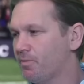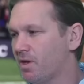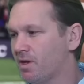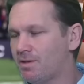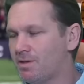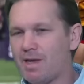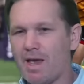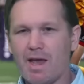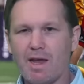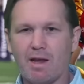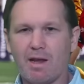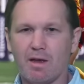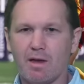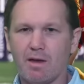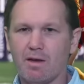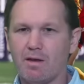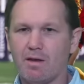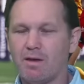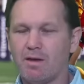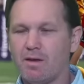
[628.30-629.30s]

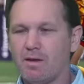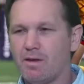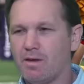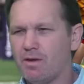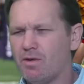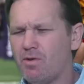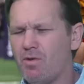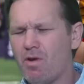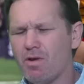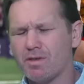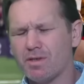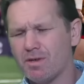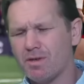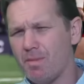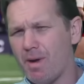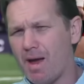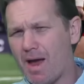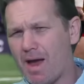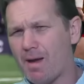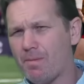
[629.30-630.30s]
Taylor. Got
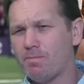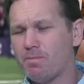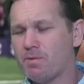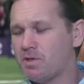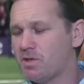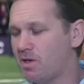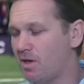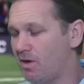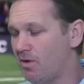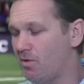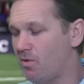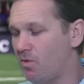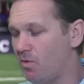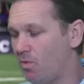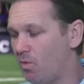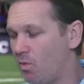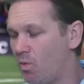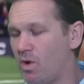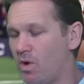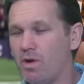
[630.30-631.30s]
some absolute
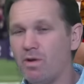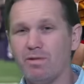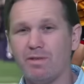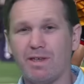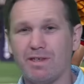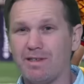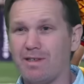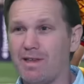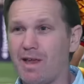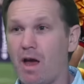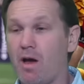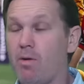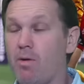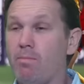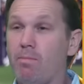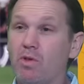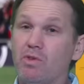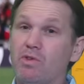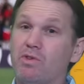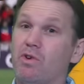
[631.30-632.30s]
worldies. And oh,
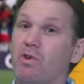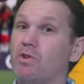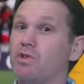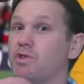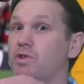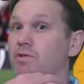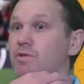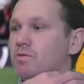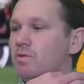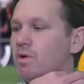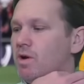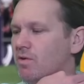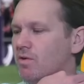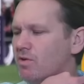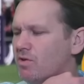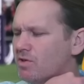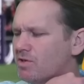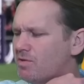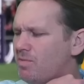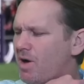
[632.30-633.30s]
Montoya as well.
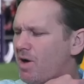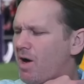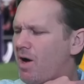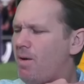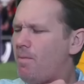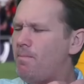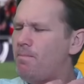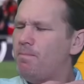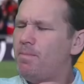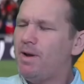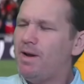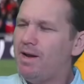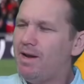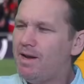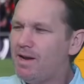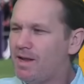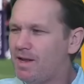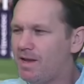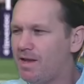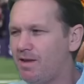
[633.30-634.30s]
Got some
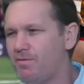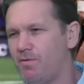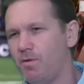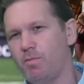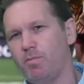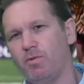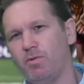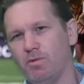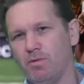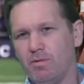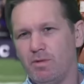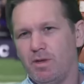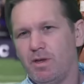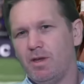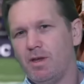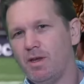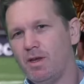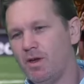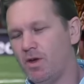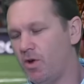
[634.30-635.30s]
unbelievable
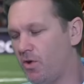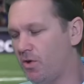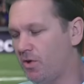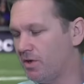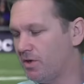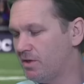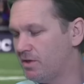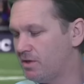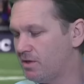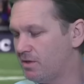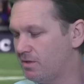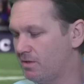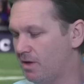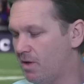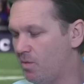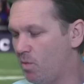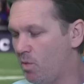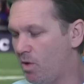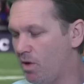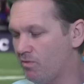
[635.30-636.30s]
hookers
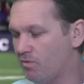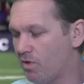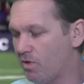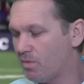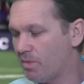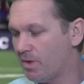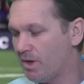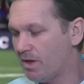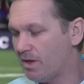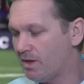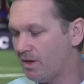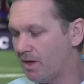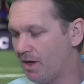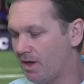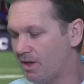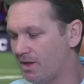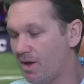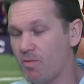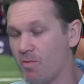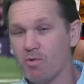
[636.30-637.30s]
in world rugby.
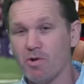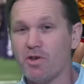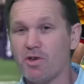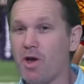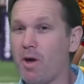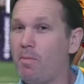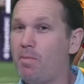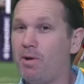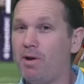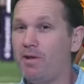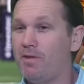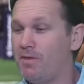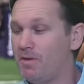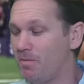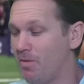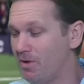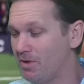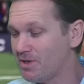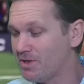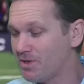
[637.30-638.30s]
And there were a couple of
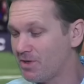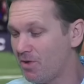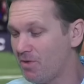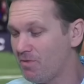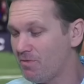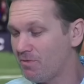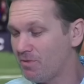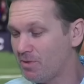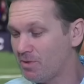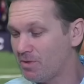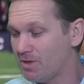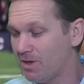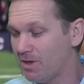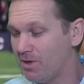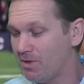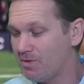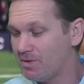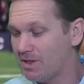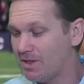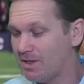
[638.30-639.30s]
them on show for
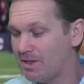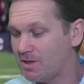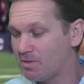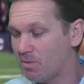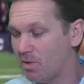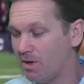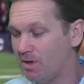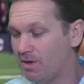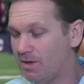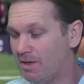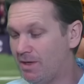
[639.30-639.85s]
Toulouse in this one.